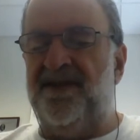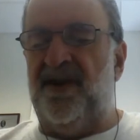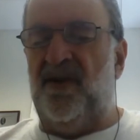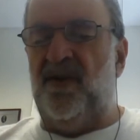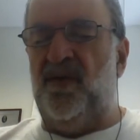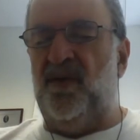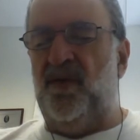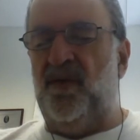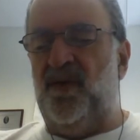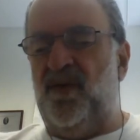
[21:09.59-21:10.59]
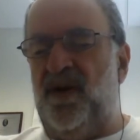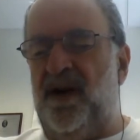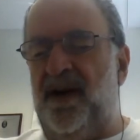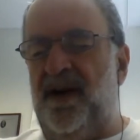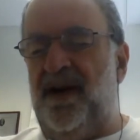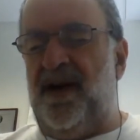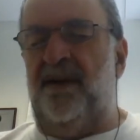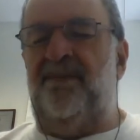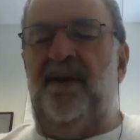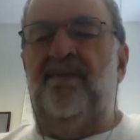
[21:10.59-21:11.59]
So
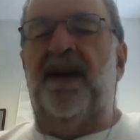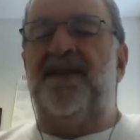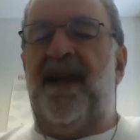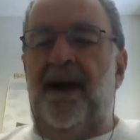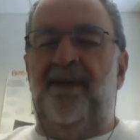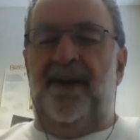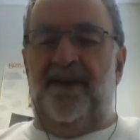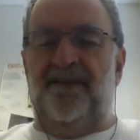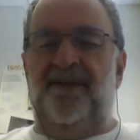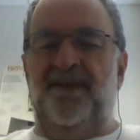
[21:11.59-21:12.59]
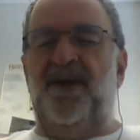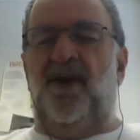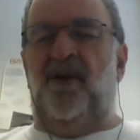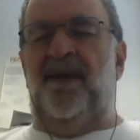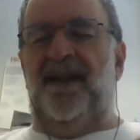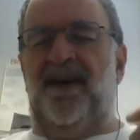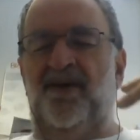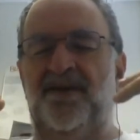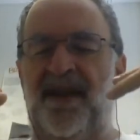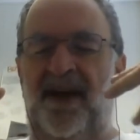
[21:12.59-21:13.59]
I'd be much happier if you told me the
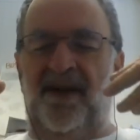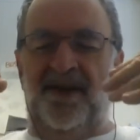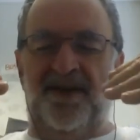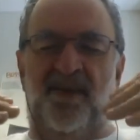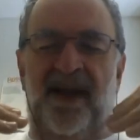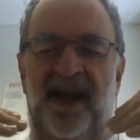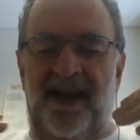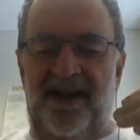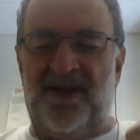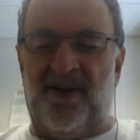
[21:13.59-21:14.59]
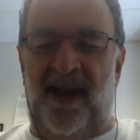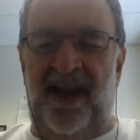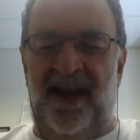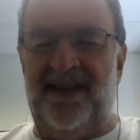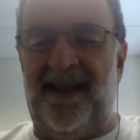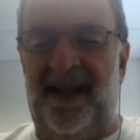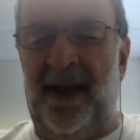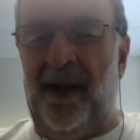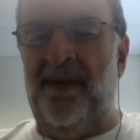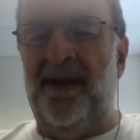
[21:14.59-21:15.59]
hotel is bringing in a trained
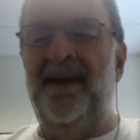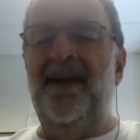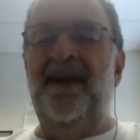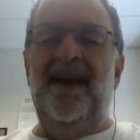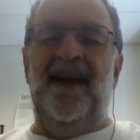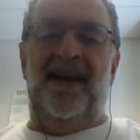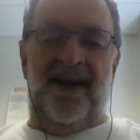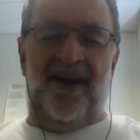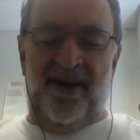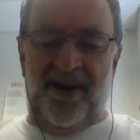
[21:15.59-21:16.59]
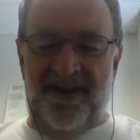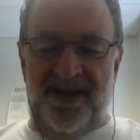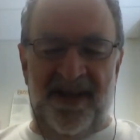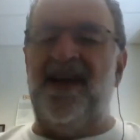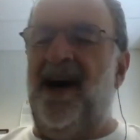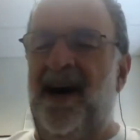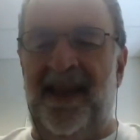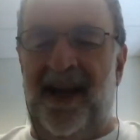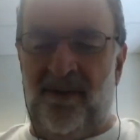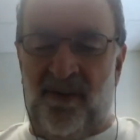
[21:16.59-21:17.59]
team and they're going to decon
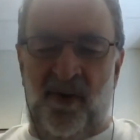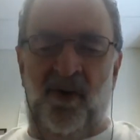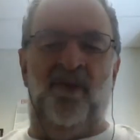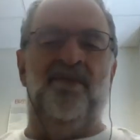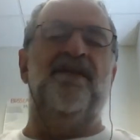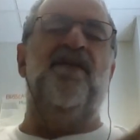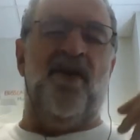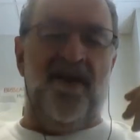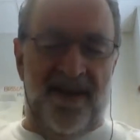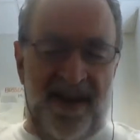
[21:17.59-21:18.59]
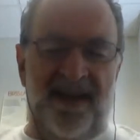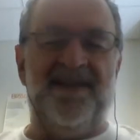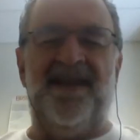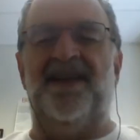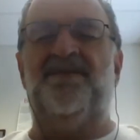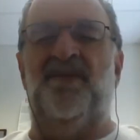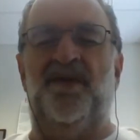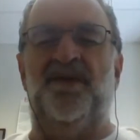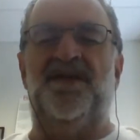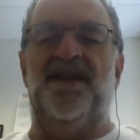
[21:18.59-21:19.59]
that room before the next guest
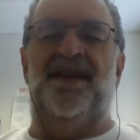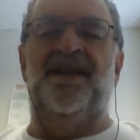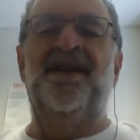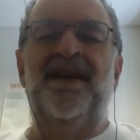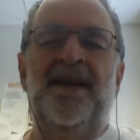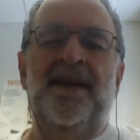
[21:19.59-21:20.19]
moves in